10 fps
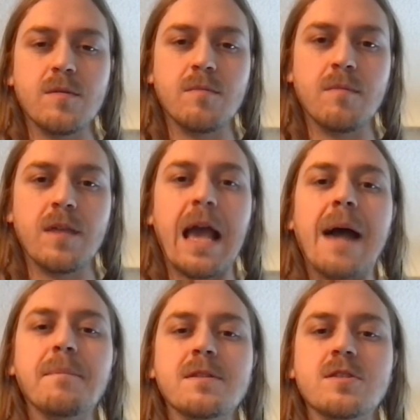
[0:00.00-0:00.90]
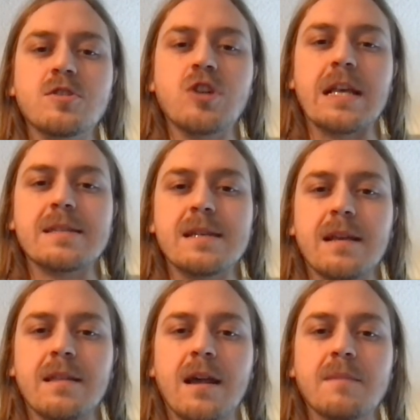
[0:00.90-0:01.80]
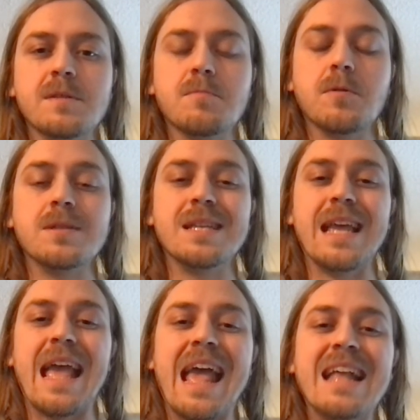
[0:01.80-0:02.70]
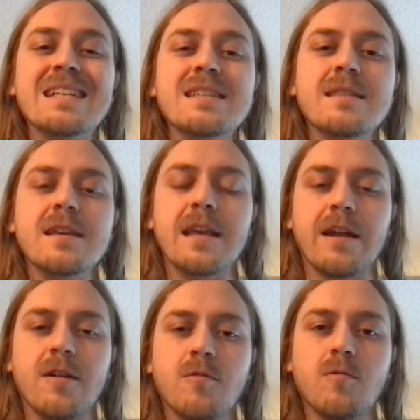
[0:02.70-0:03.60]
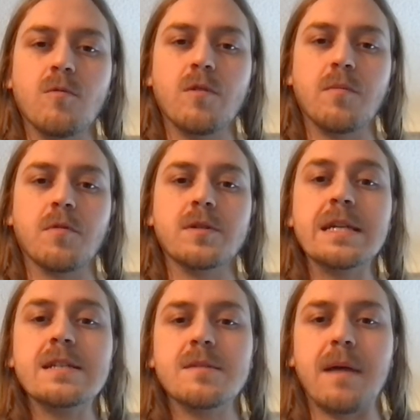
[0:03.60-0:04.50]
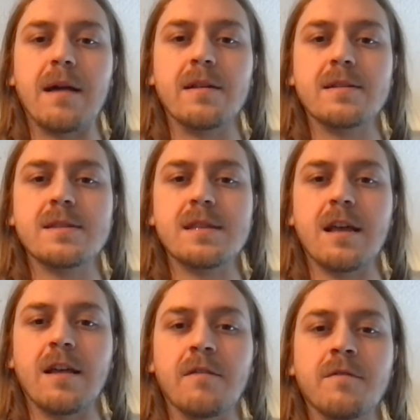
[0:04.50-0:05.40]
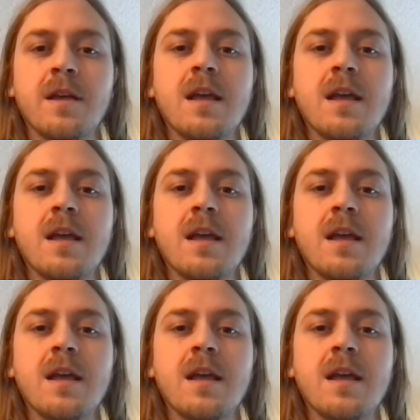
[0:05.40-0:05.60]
the app is suggesting that I'm supposed to end the year with a predicted balance of